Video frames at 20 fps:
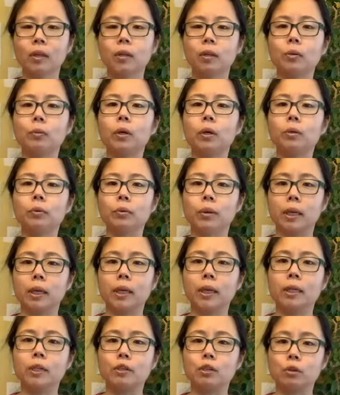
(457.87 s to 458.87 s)
you will
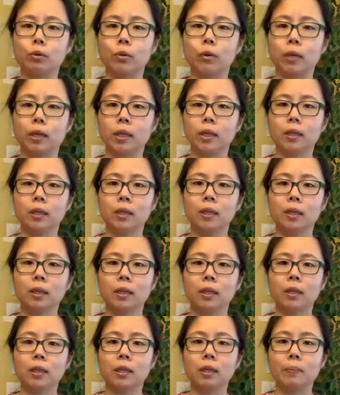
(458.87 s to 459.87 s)
really enjoy
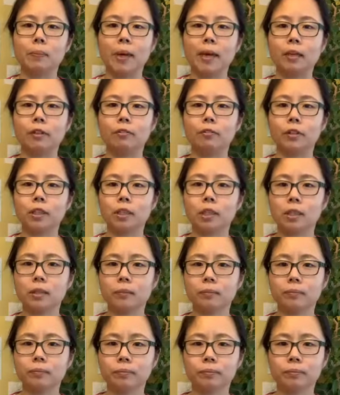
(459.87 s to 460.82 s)
the benefit.